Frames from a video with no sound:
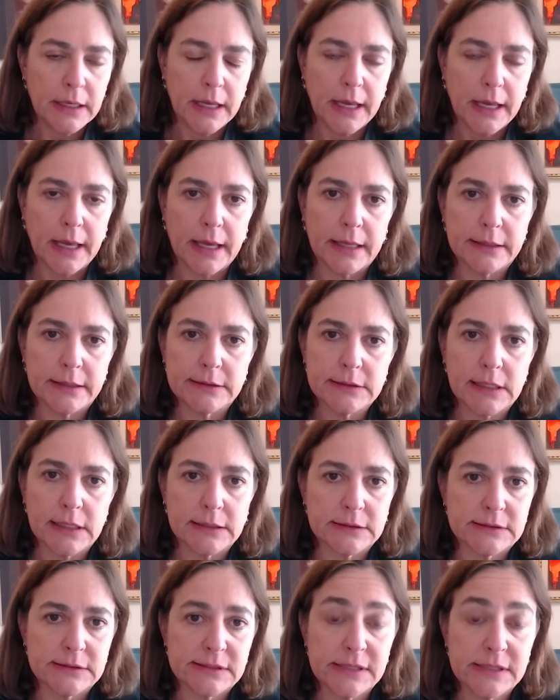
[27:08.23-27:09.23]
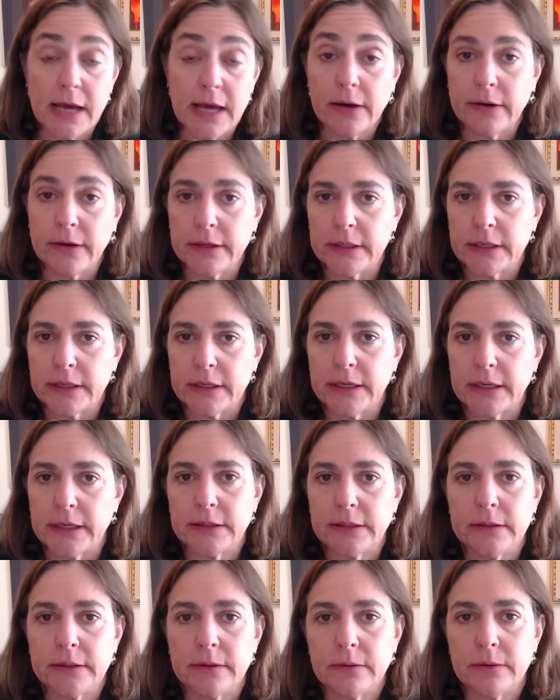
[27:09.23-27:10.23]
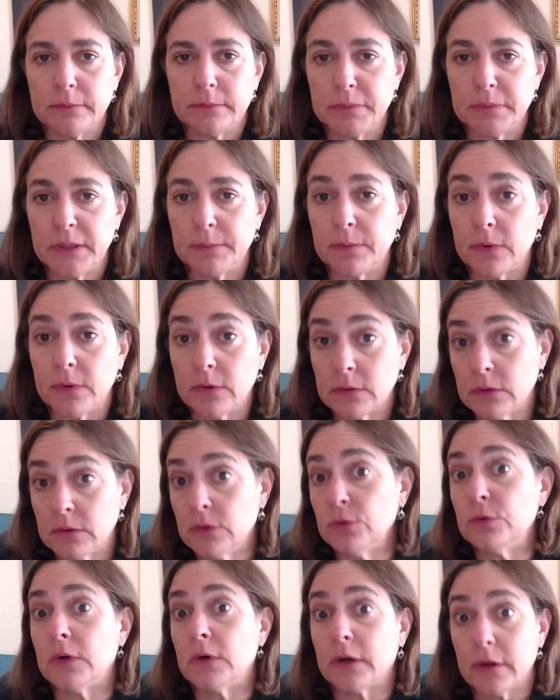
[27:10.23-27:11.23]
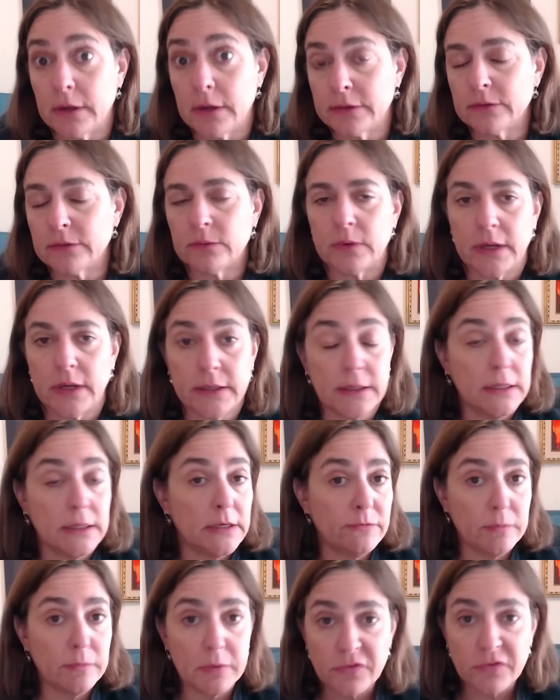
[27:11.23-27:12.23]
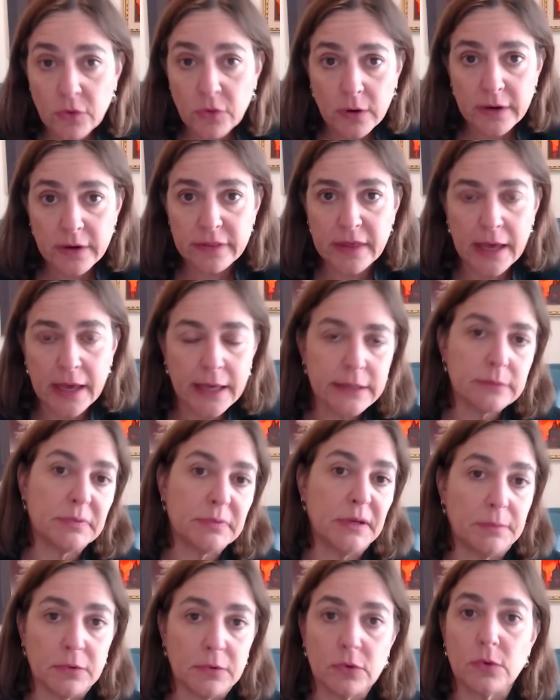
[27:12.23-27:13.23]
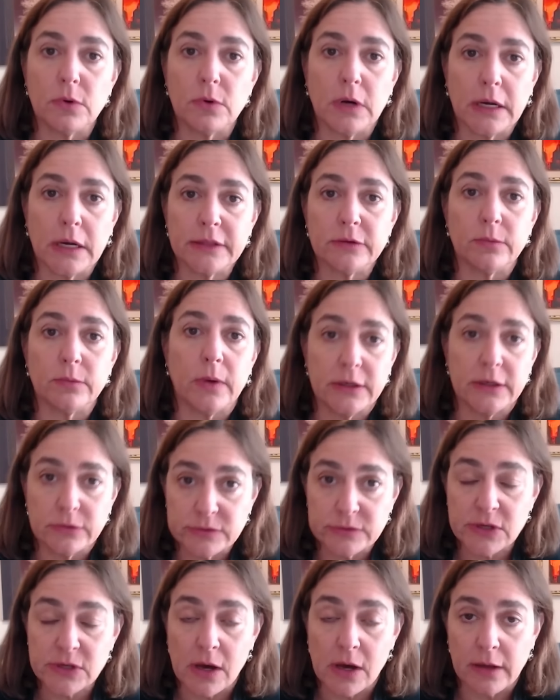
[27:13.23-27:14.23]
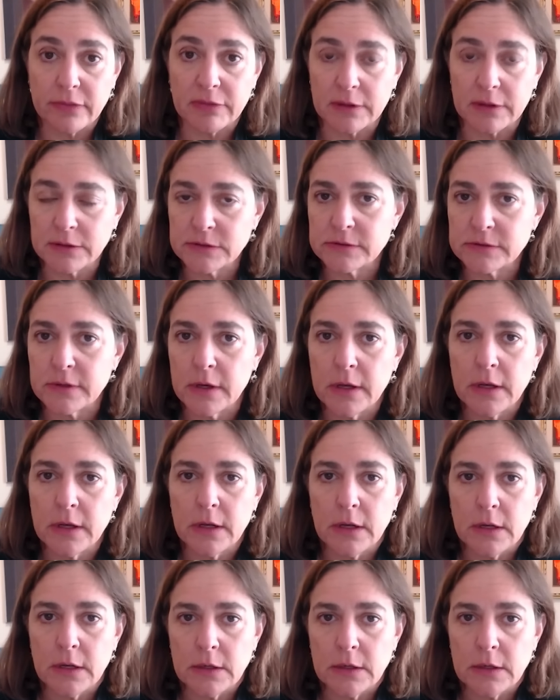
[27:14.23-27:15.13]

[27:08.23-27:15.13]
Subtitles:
And on Saturday night, people who are on the right, and even before that, people who are on the right who saw this,